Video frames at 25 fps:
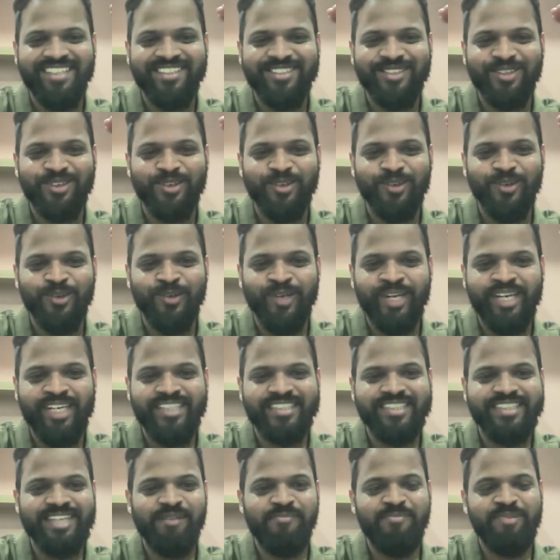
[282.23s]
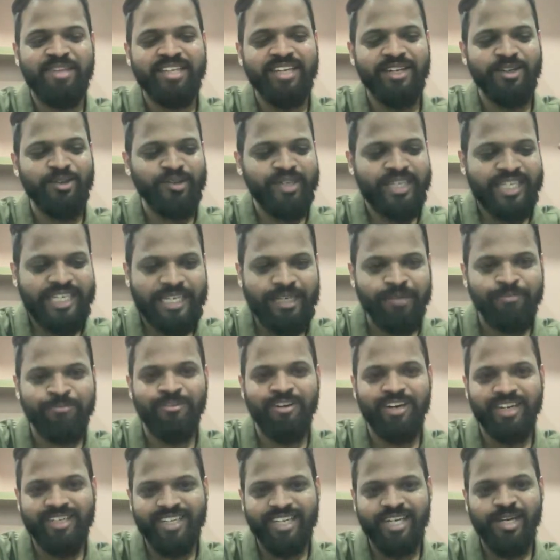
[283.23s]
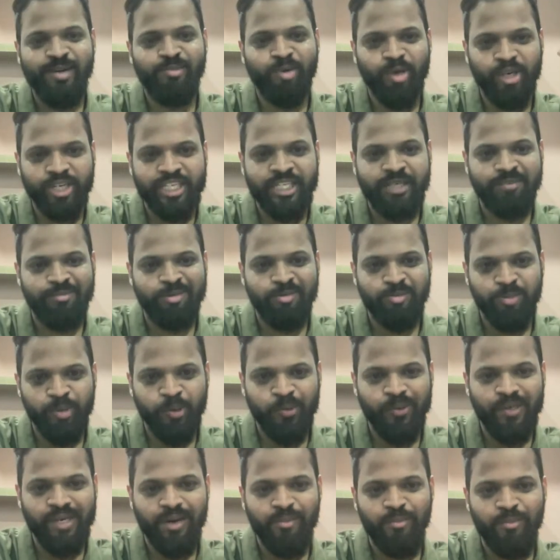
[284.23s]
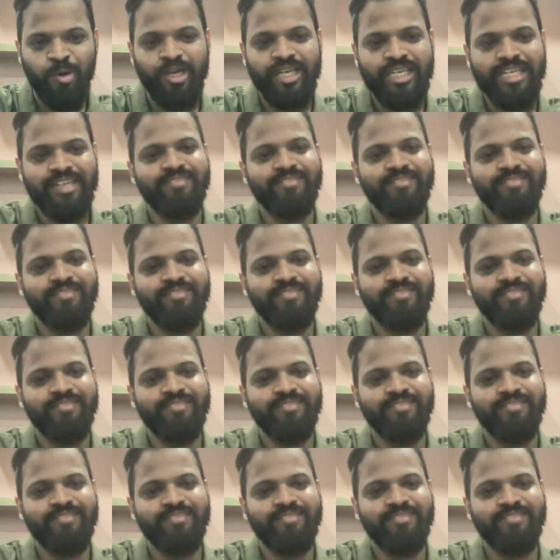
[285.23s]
So it is something that you keep working upon, keep improving upon.